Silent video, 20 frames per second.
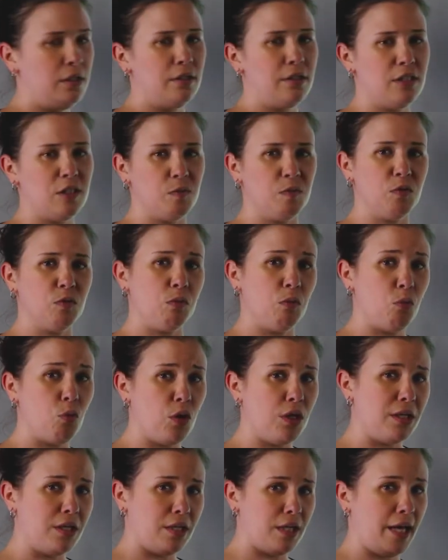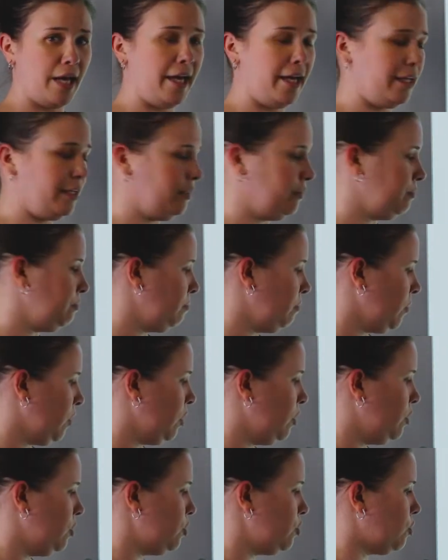that's between 1 and 9.
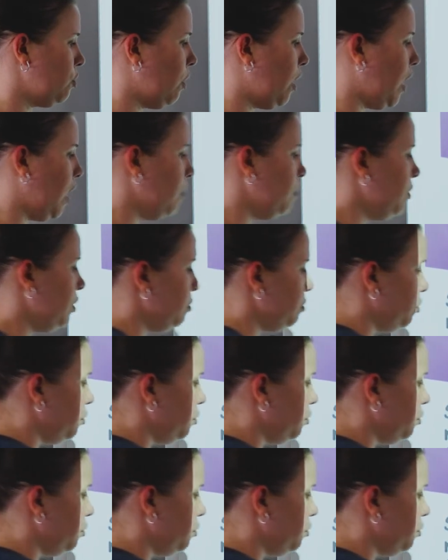So I want to